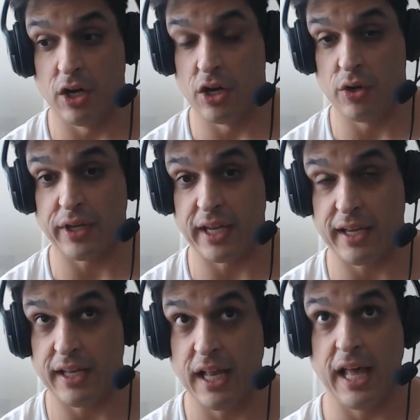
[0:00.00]

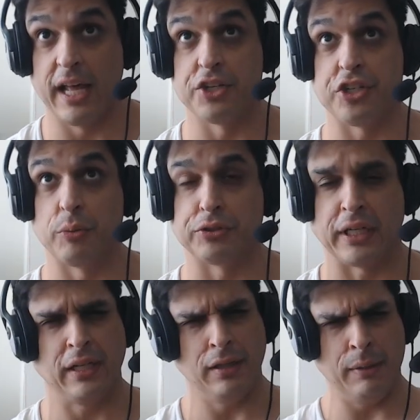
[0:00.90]
Okay. And she was
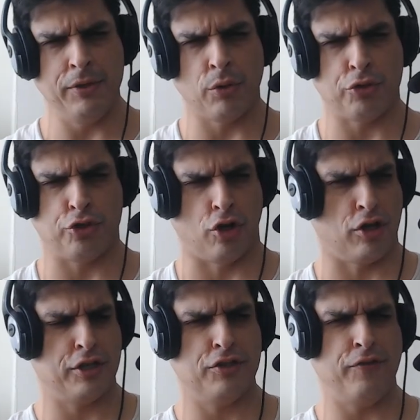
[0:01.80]
like, Let me go
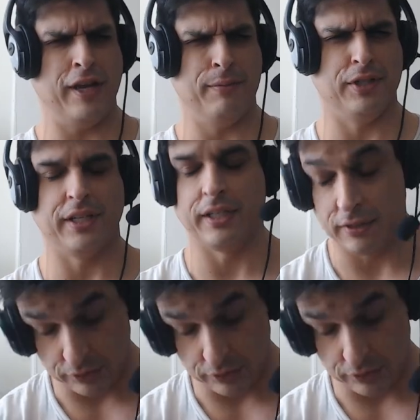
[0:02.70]
stalk his family.